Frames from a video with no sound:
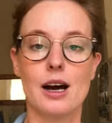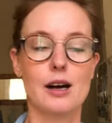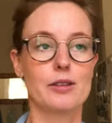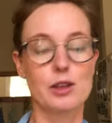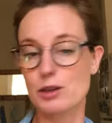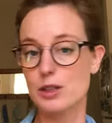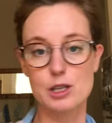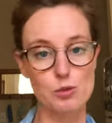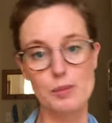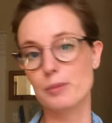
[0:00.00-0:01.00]
uh, th
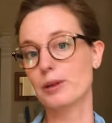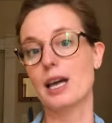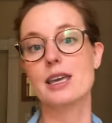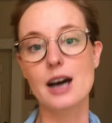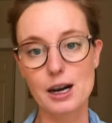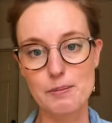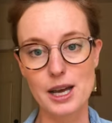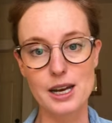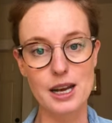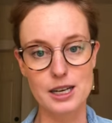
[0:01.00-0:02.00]
these women play young
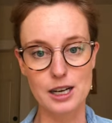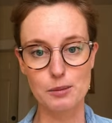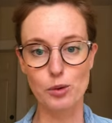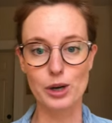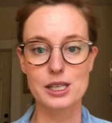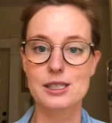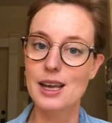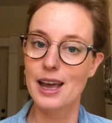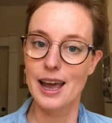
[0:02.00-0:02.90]
men and young boys.